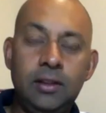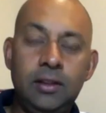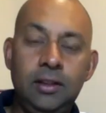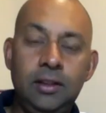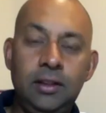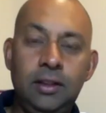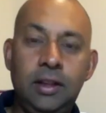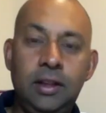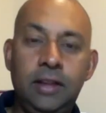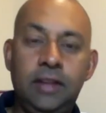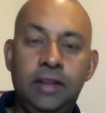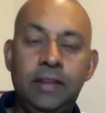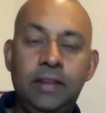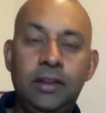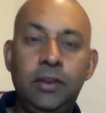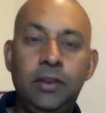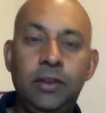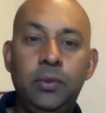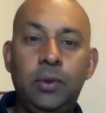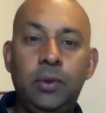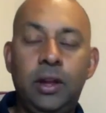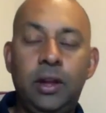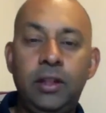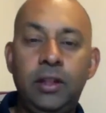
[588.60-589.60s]
Yeah,
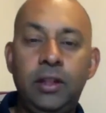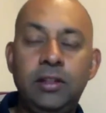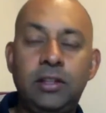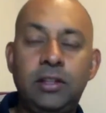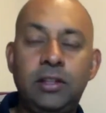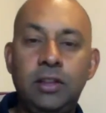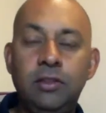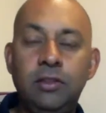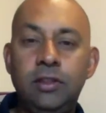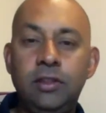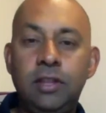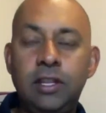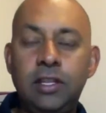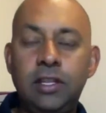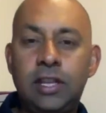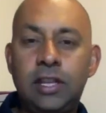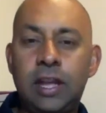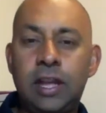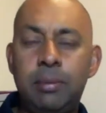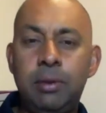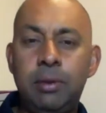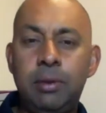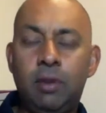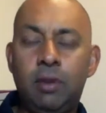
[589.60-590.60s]
so there's a
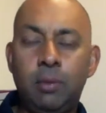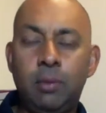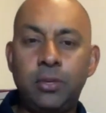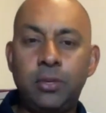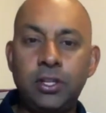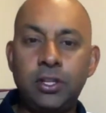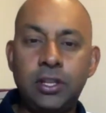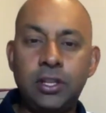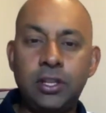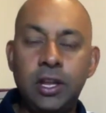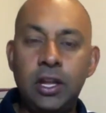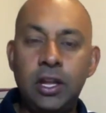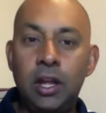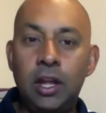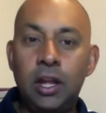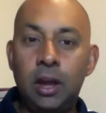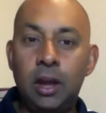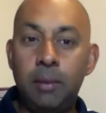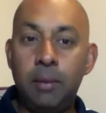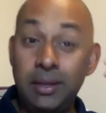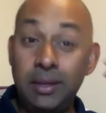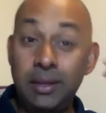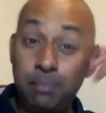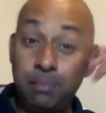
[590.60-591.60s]
couple of options. I
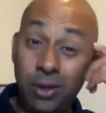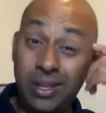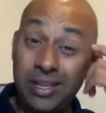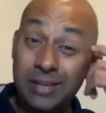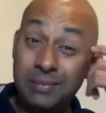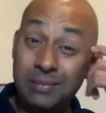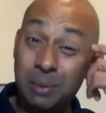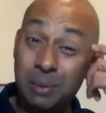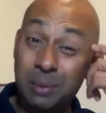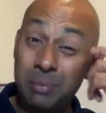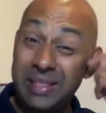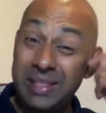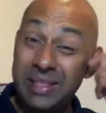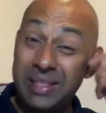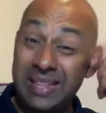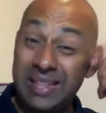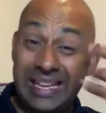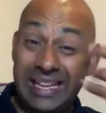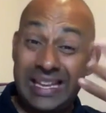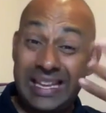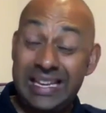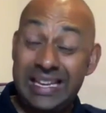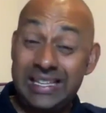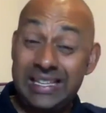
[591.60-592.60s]
mean, blocking is probably
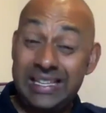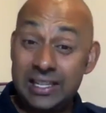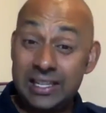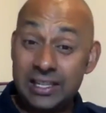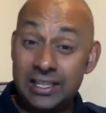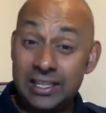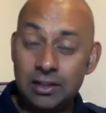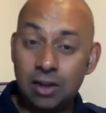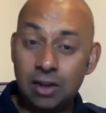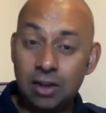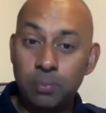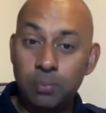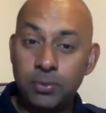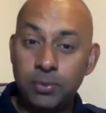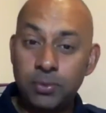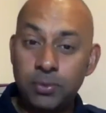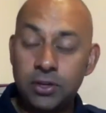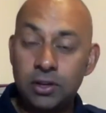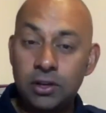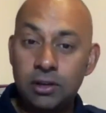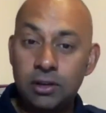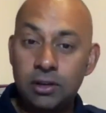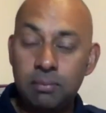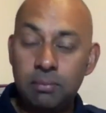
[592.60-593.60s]
the easiest
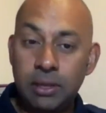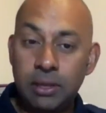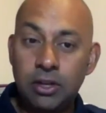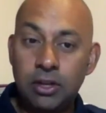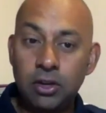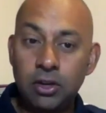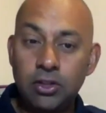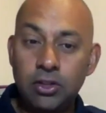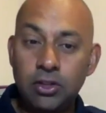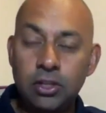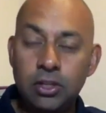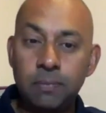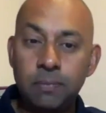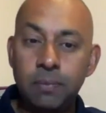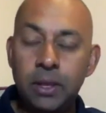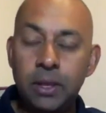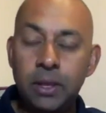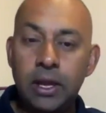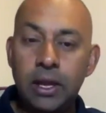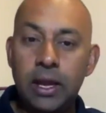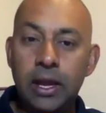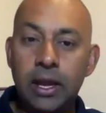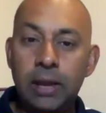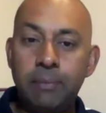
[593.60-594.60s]
option because
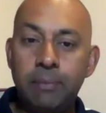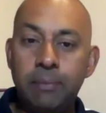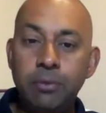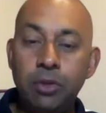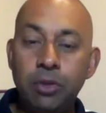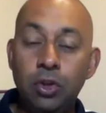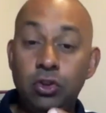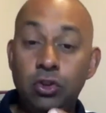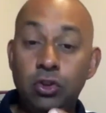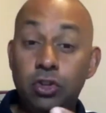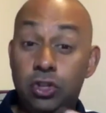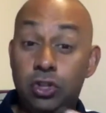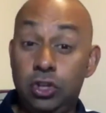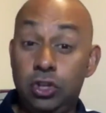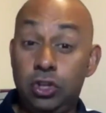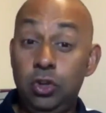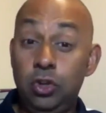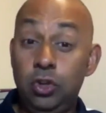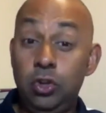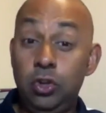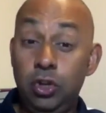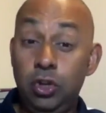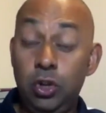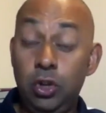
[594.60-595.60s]
You're just
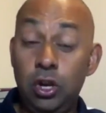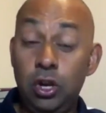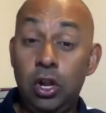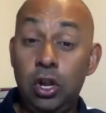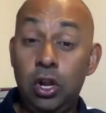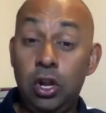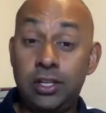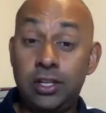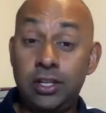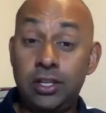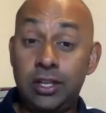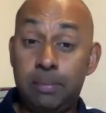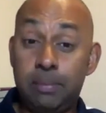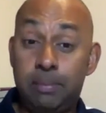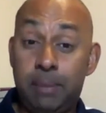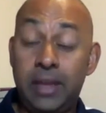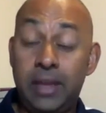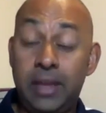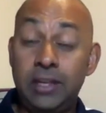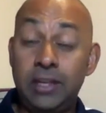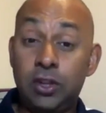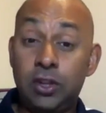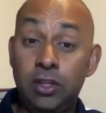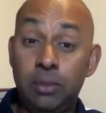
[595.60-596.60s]
utilising the
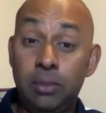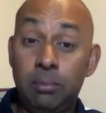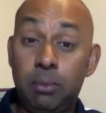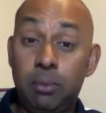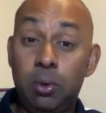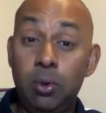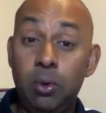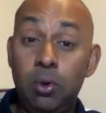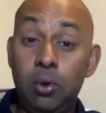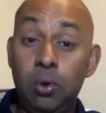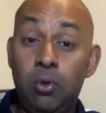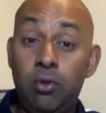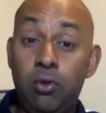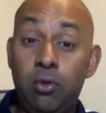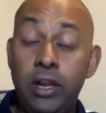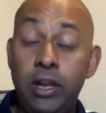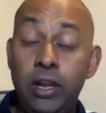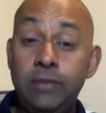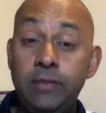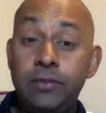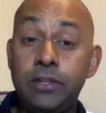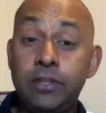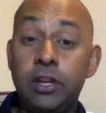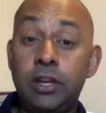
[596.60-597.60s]
pace on the ball
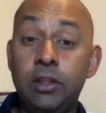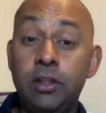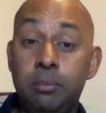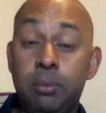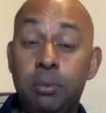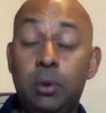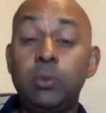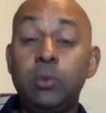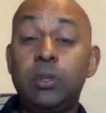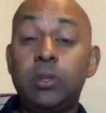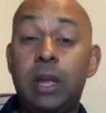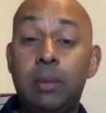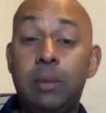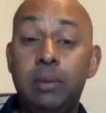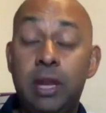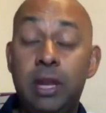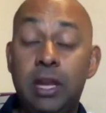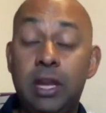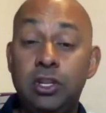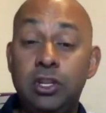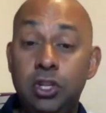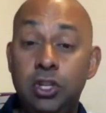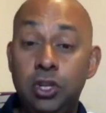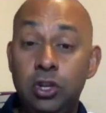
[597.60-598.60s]
already, so the ball's coming
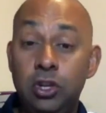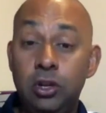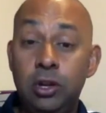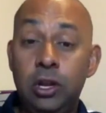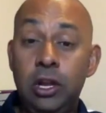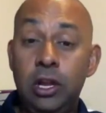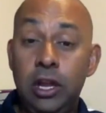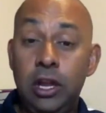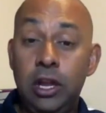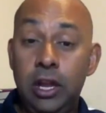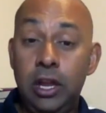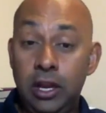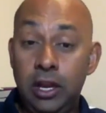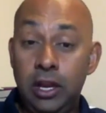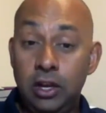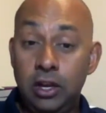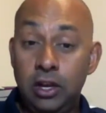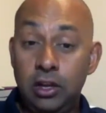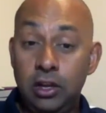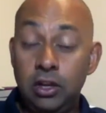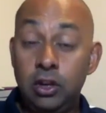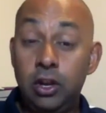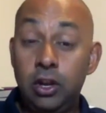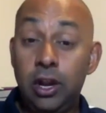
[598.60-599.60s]
at you,
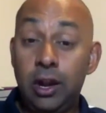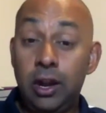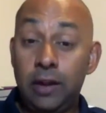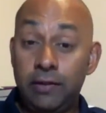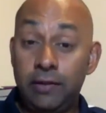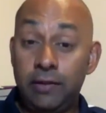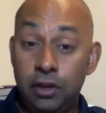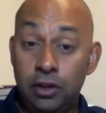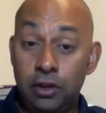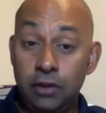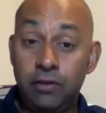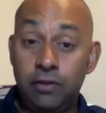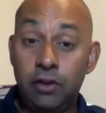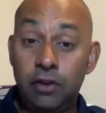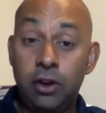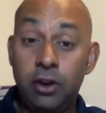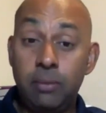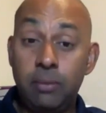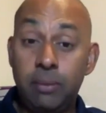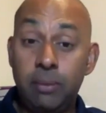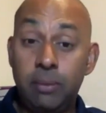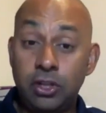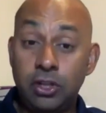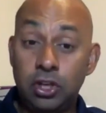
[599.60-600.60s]
and you don't have to do very
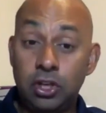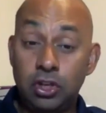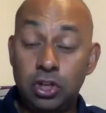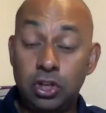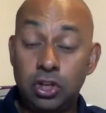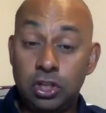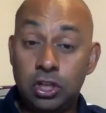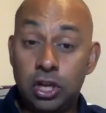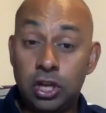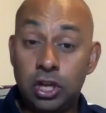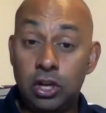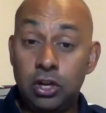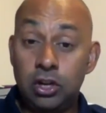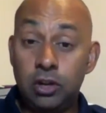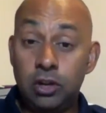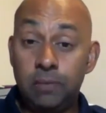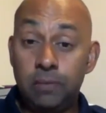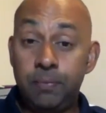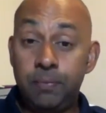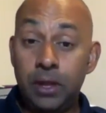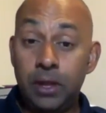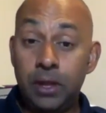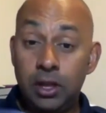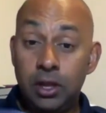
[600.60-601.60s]
much. You're just going to
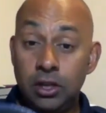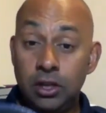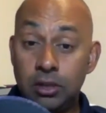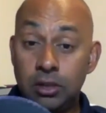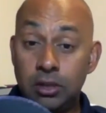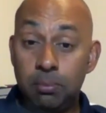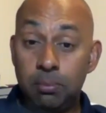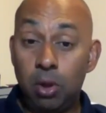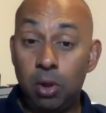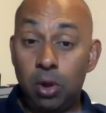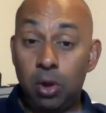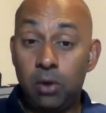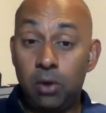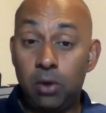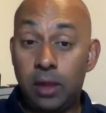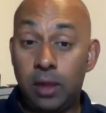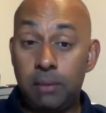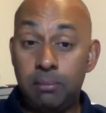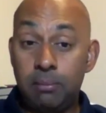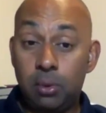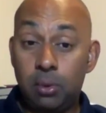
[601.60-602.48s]
block that